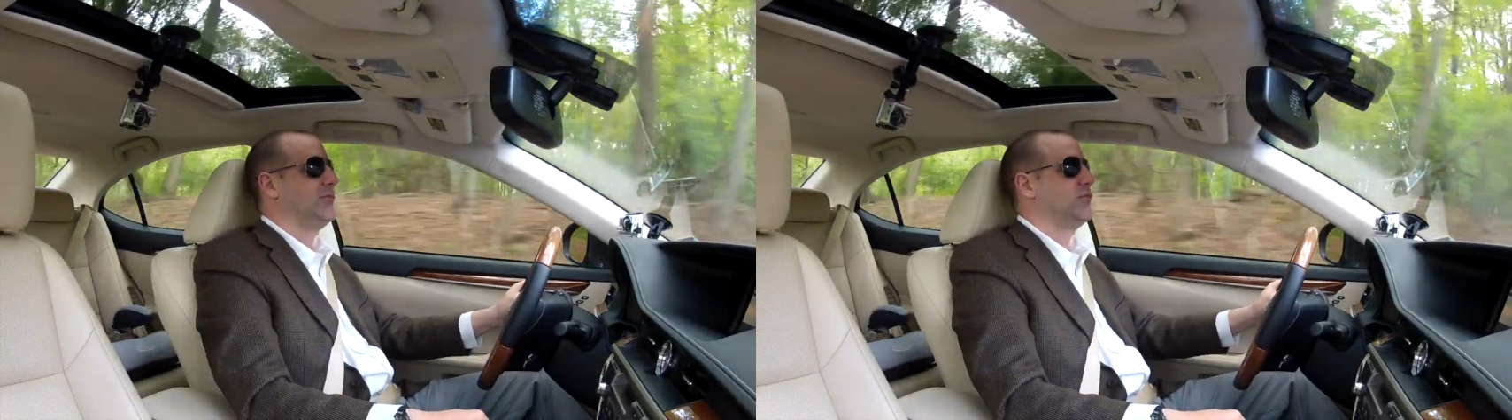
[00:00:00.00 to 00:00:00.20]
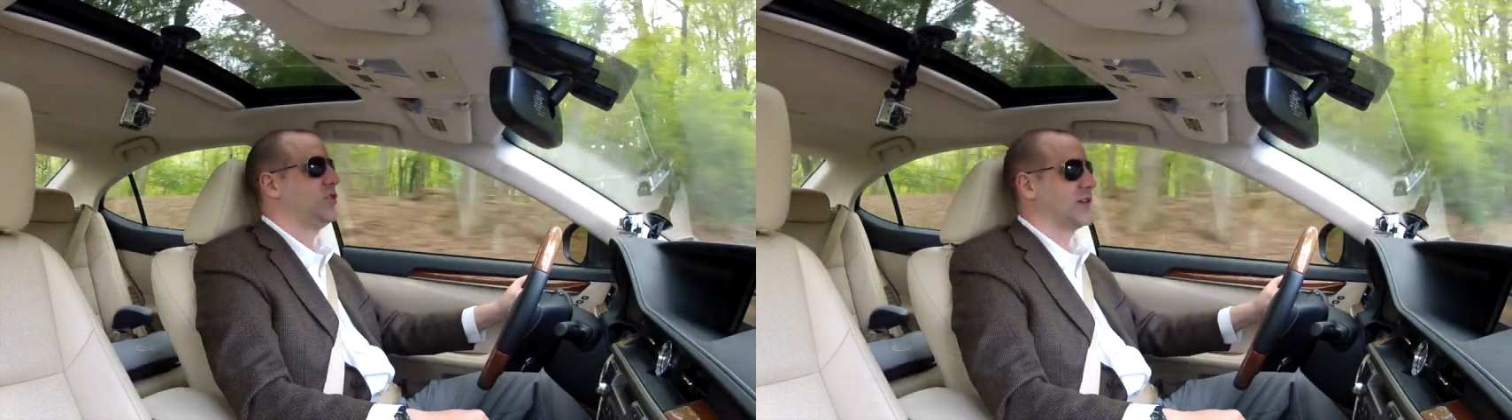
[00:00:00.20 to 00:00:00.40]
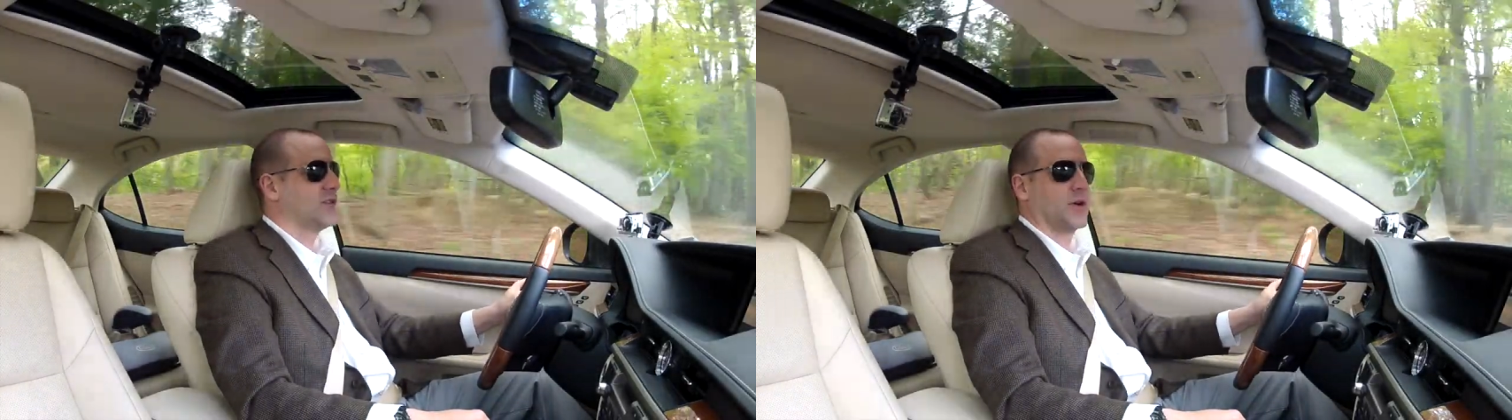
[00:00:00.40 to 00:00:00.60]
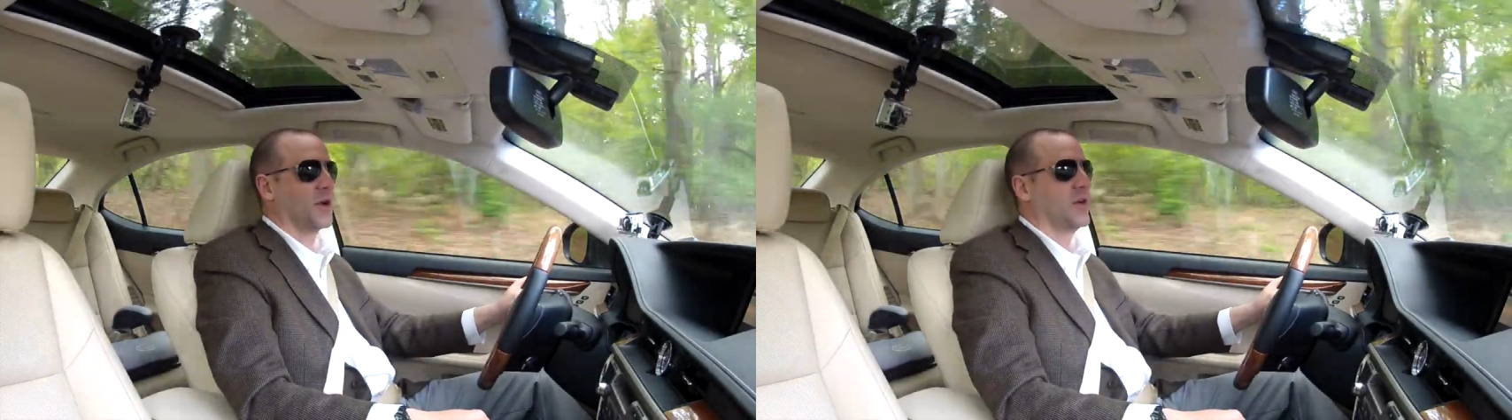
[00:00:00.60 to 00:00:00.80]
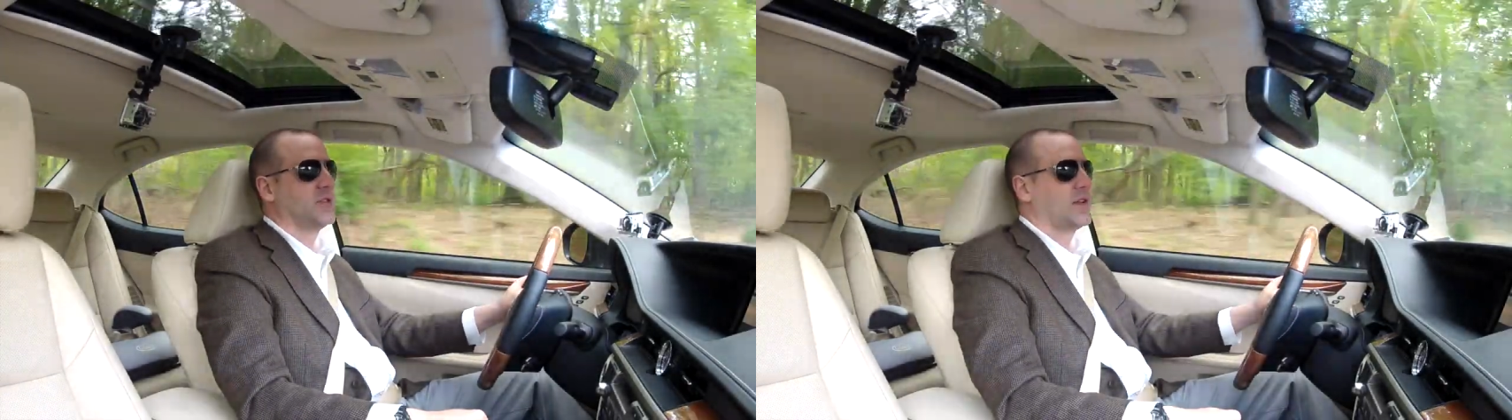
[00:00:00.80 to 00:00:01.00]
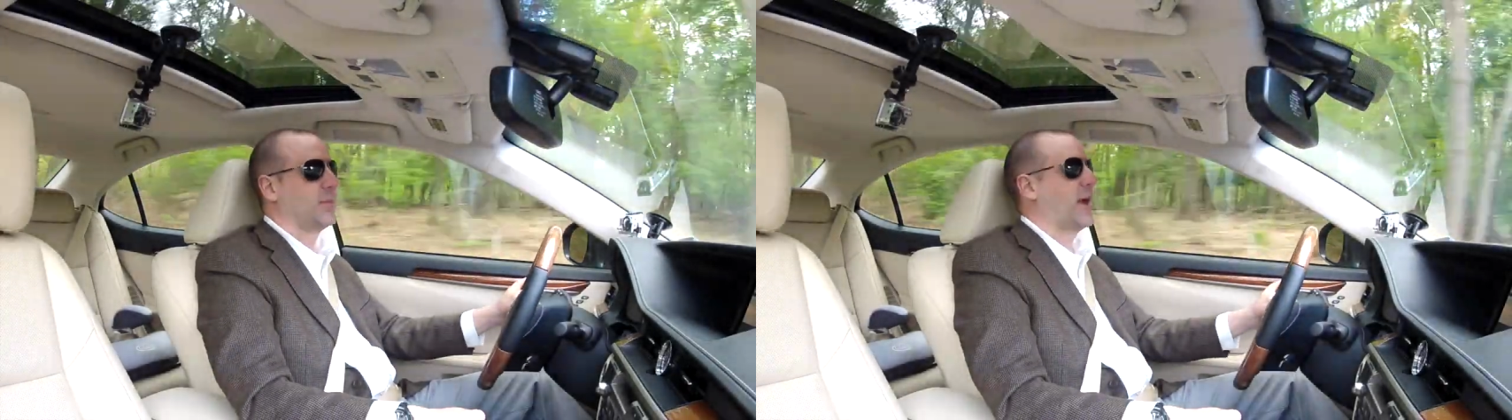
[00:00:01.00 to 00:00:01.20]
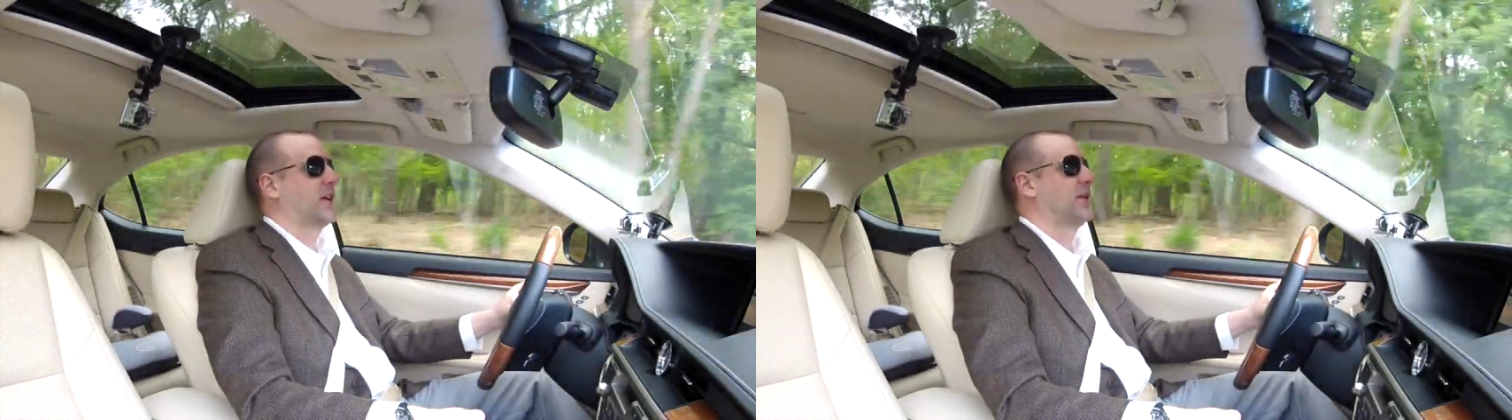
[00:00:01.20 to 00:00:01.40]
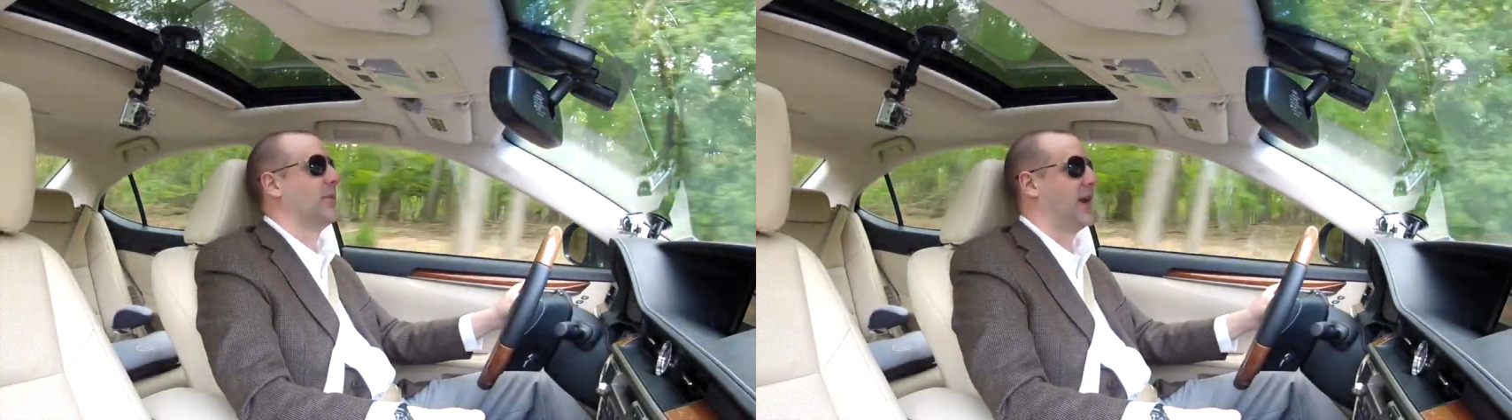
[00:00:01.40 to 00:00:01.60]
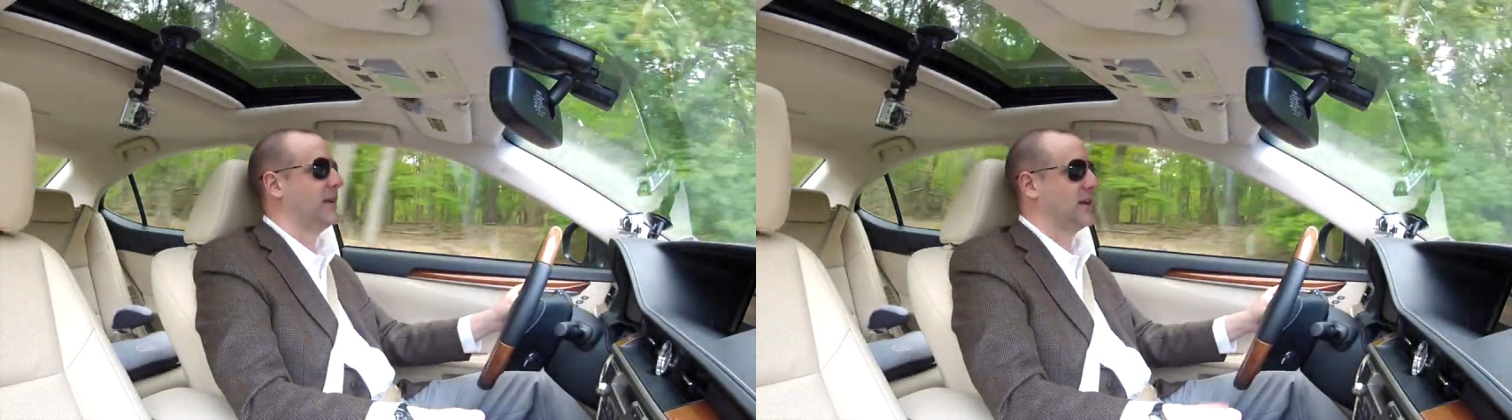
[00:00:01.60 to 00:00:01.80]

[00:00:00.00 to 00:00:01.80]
just sort of goes to the back of your mind